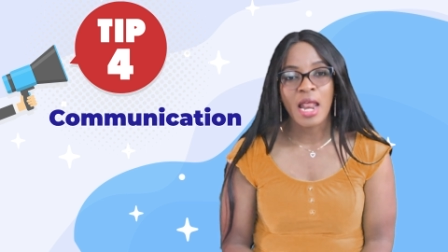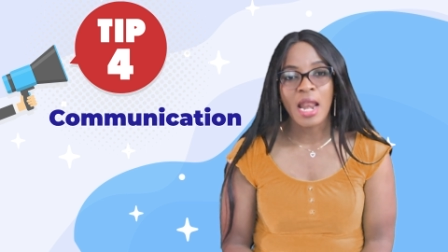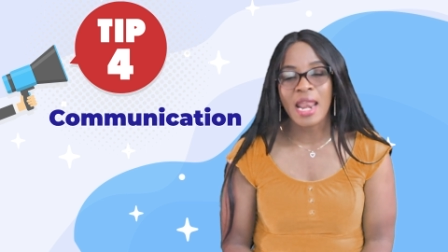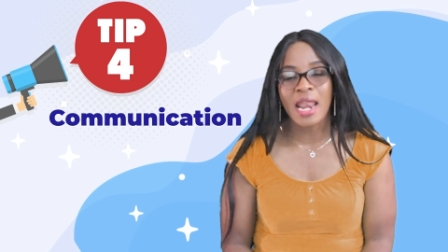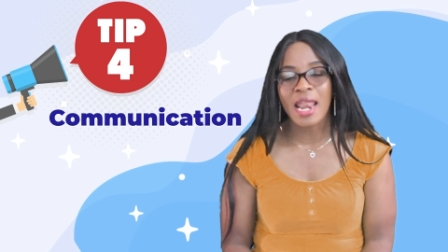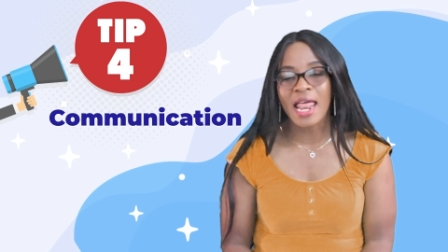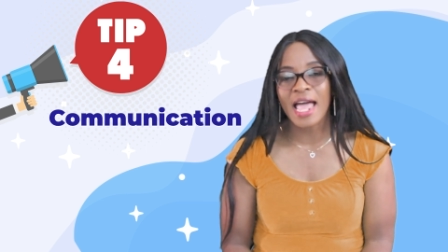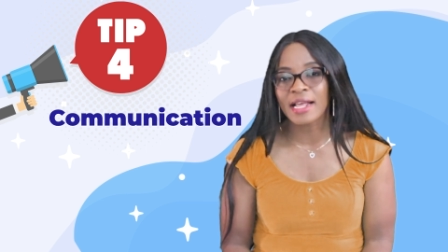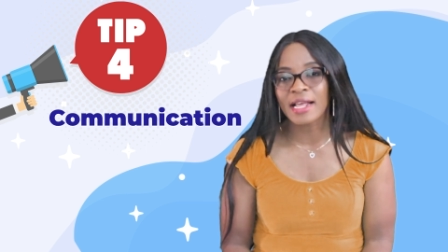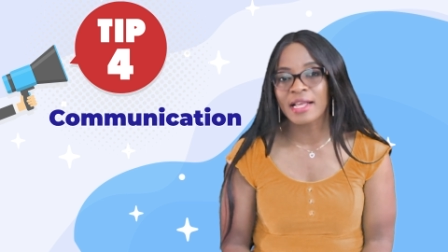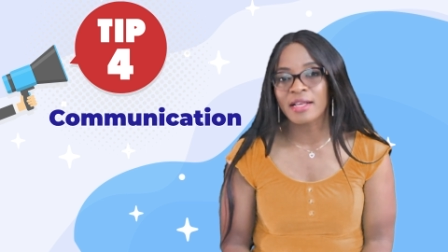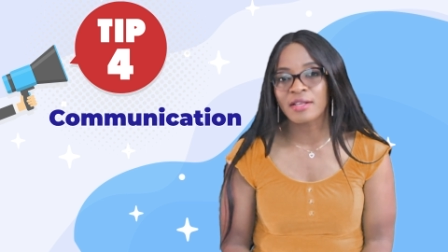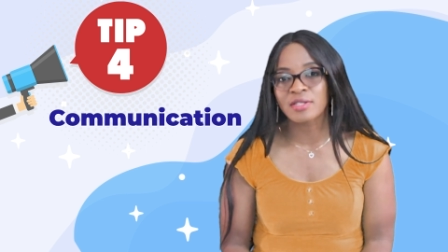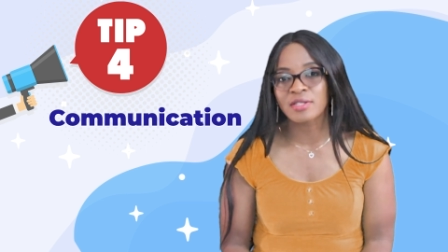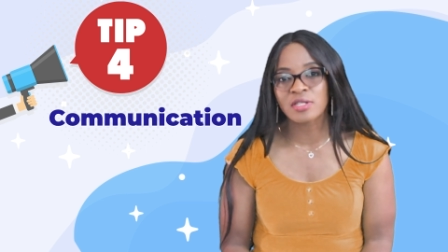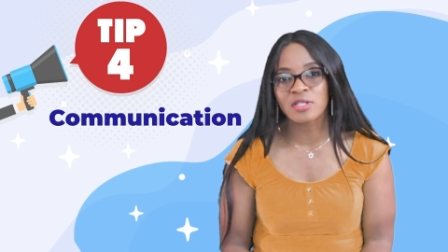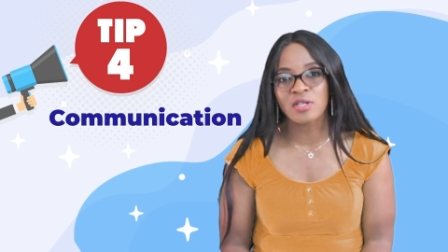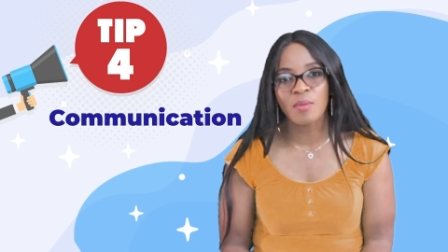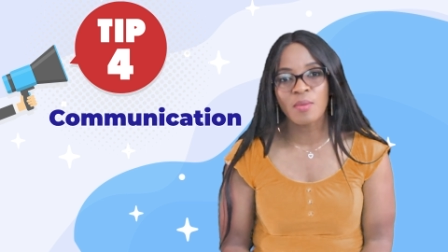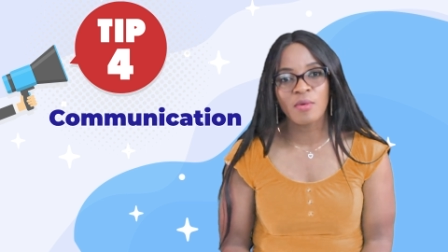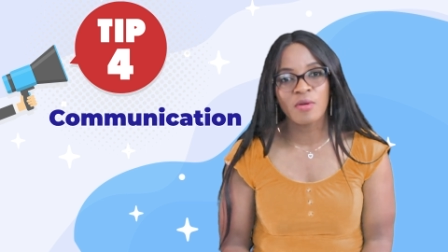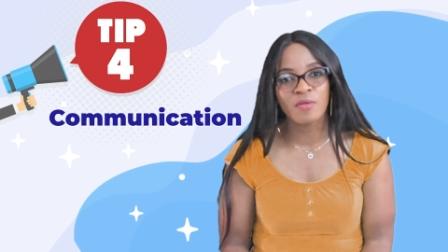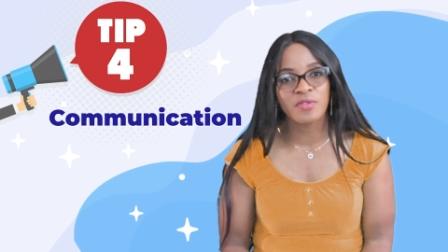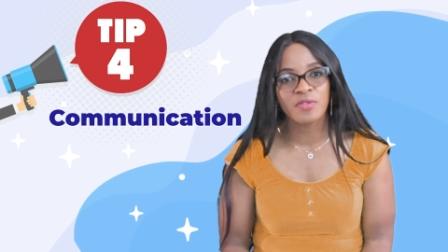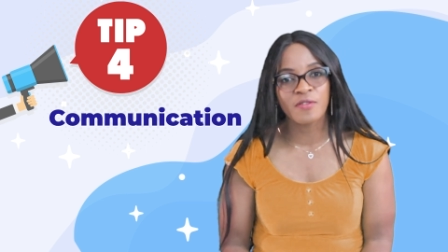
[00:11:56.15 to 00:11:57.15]
Like
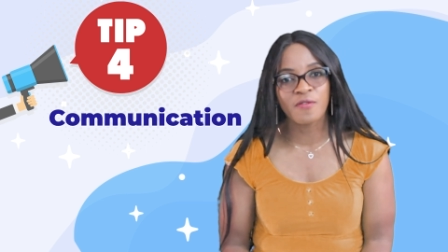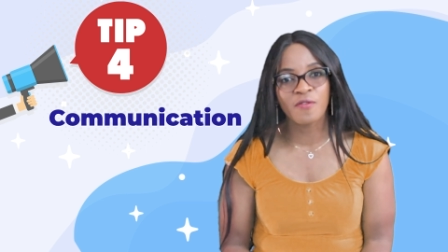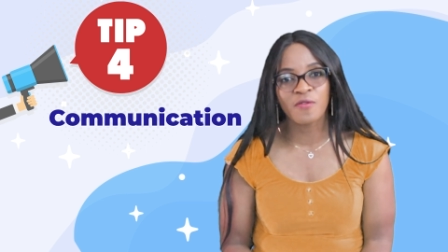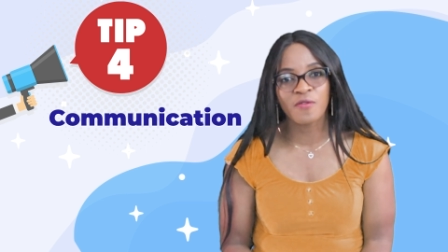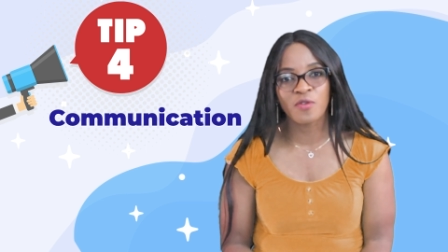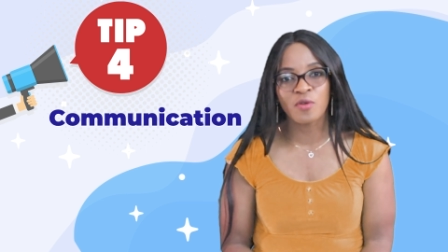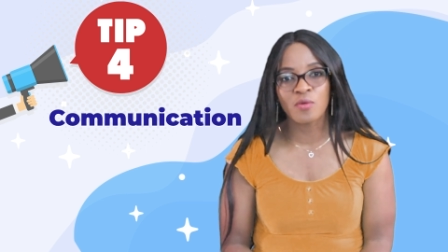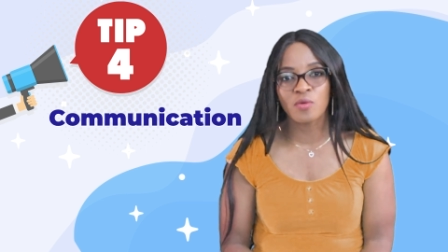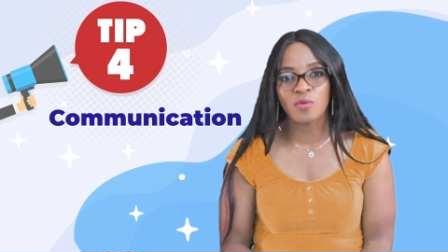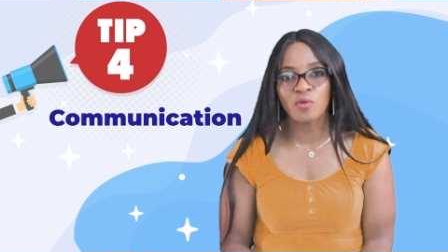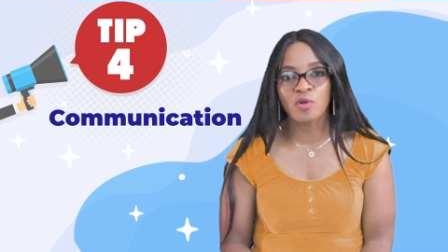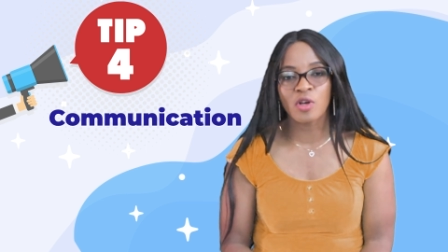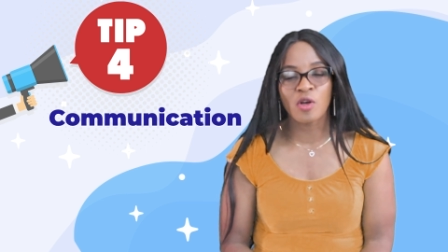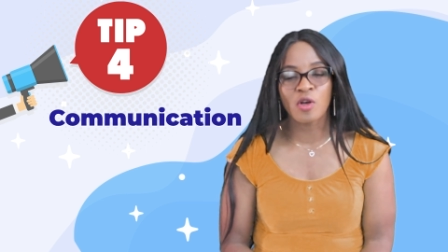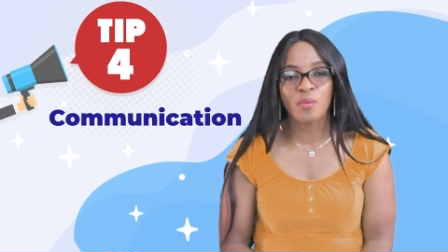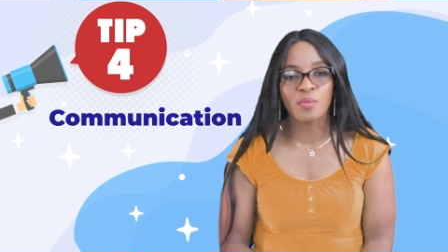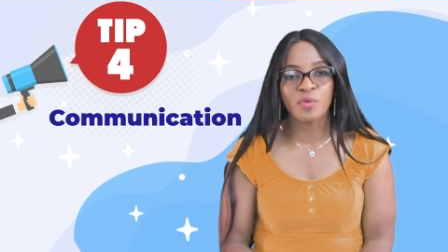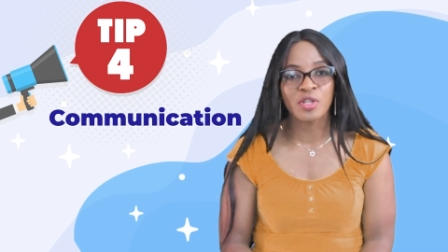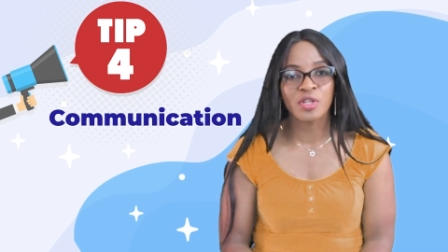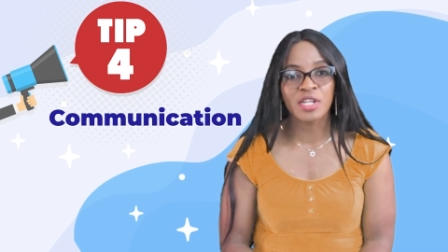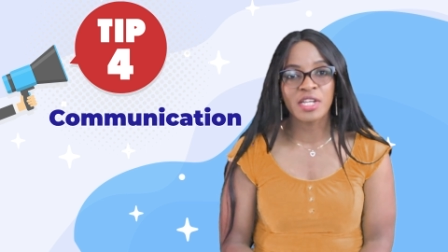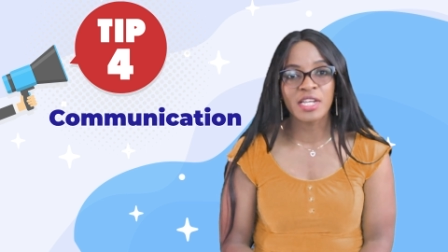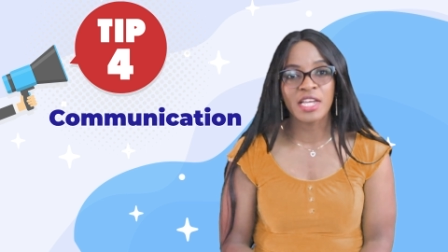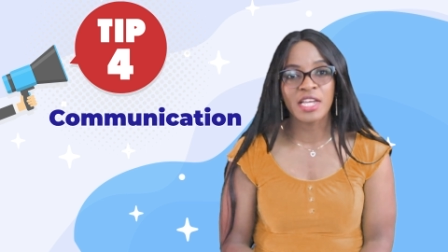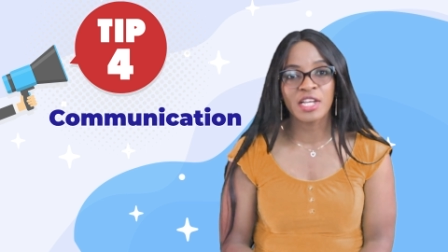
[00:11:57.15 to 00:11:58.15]
some of the few
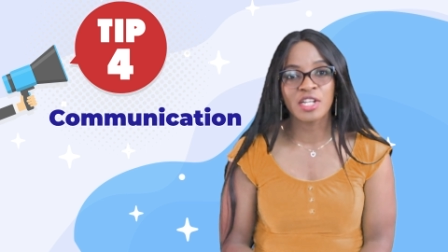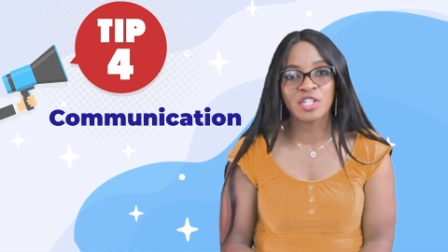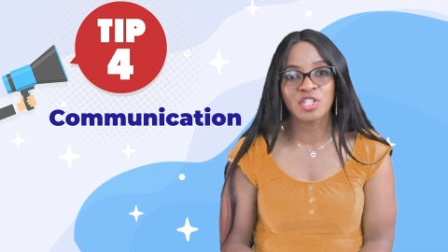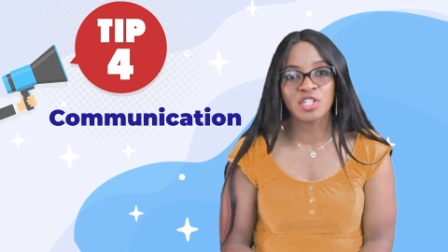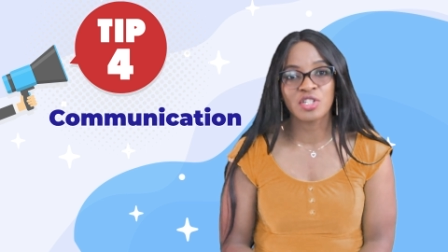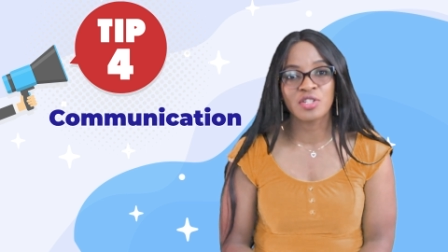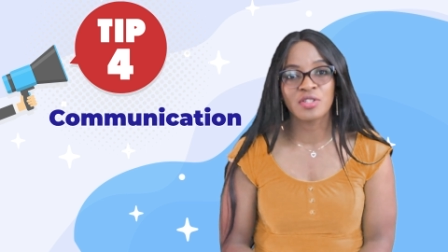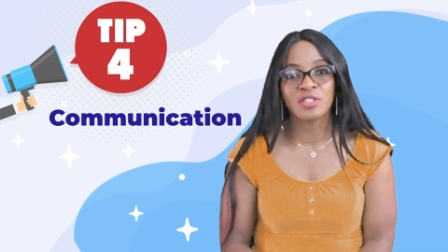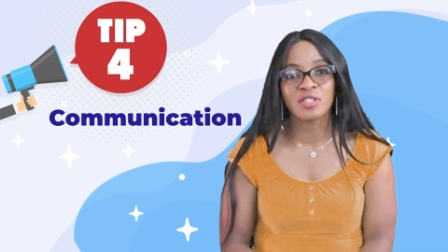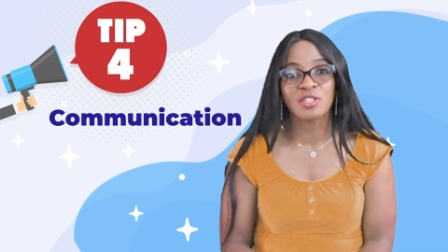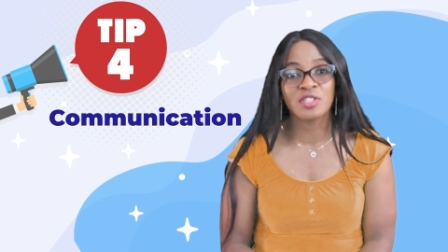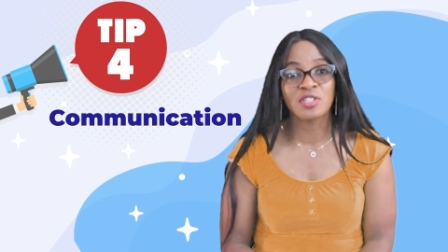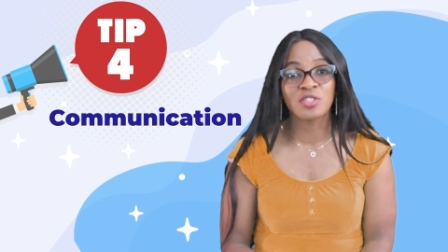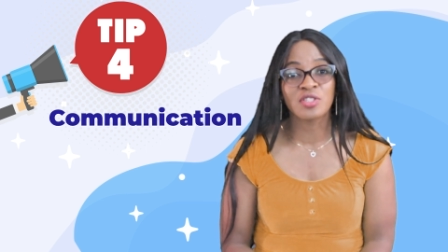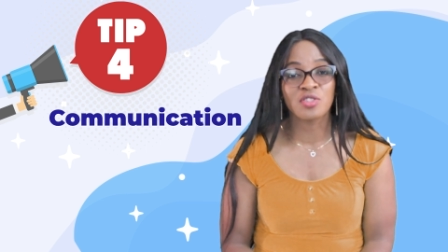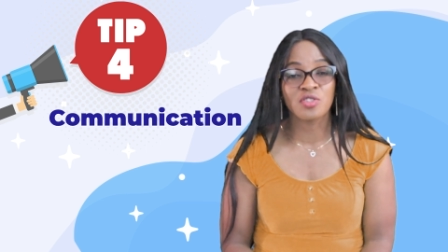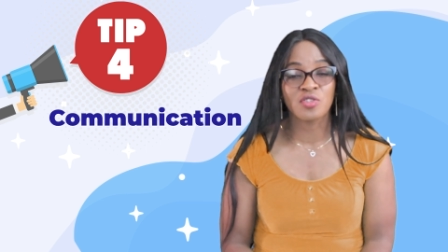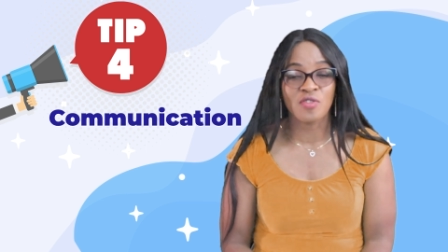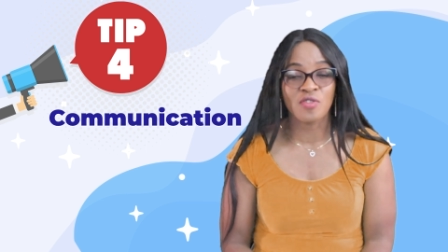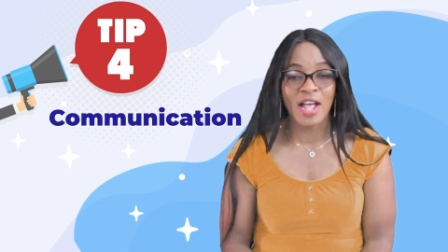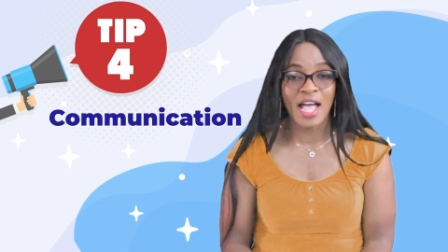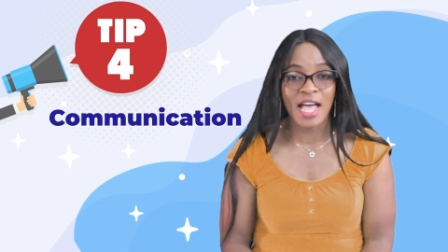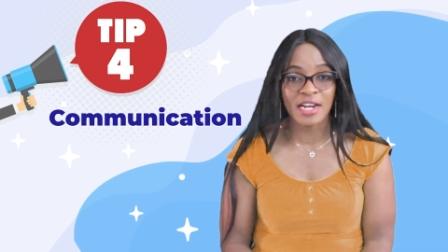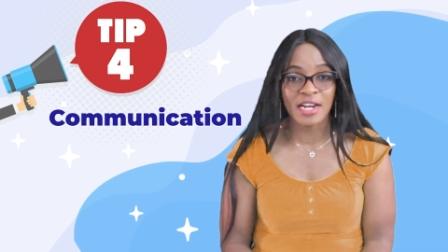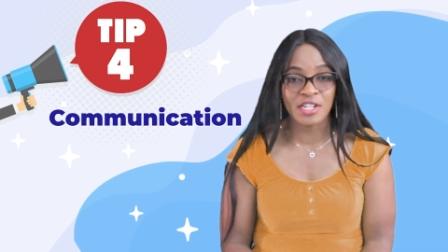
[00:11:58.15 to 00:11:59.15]
communication
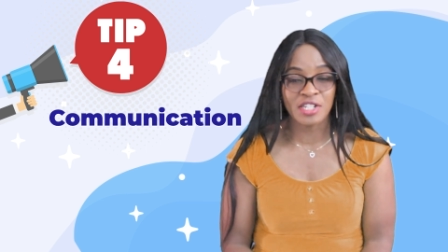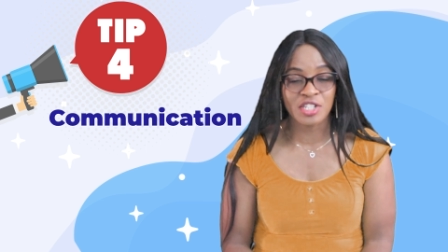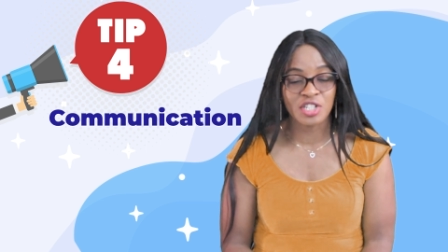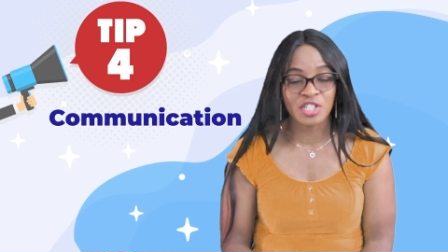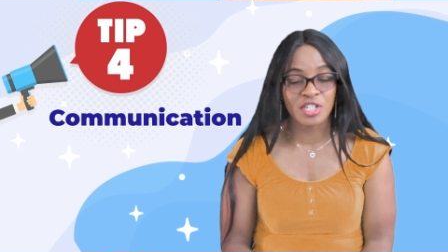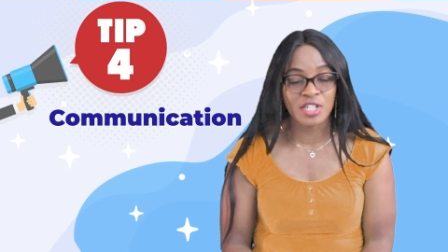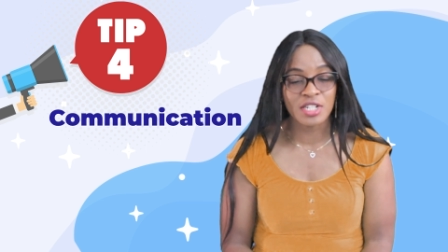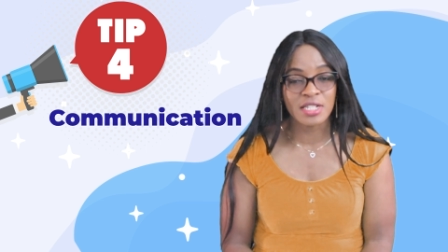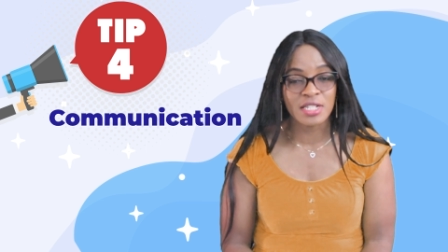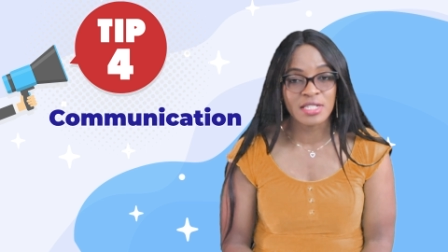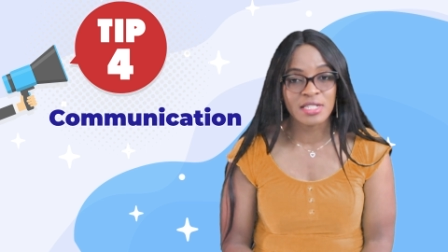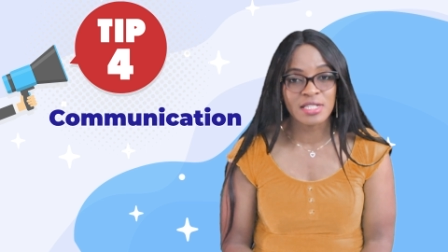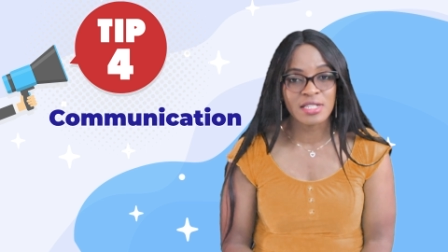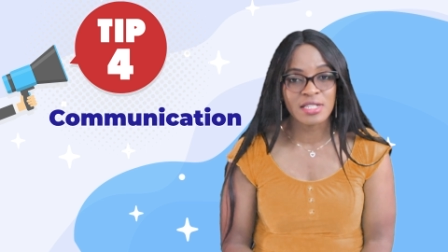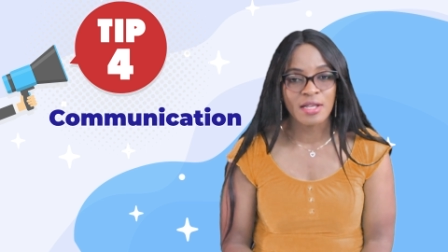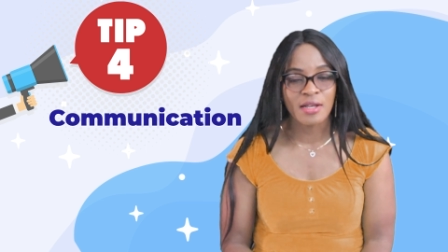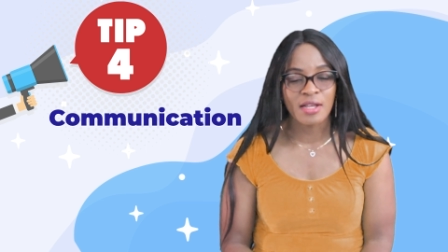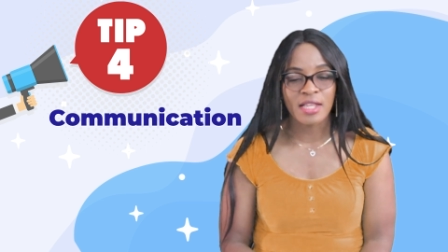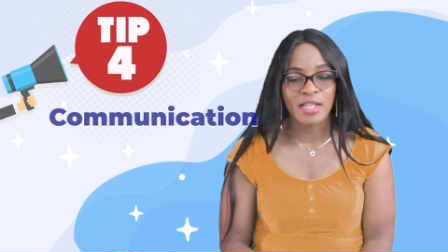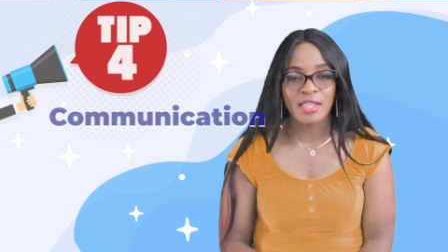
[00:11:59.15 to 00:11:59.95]
strategies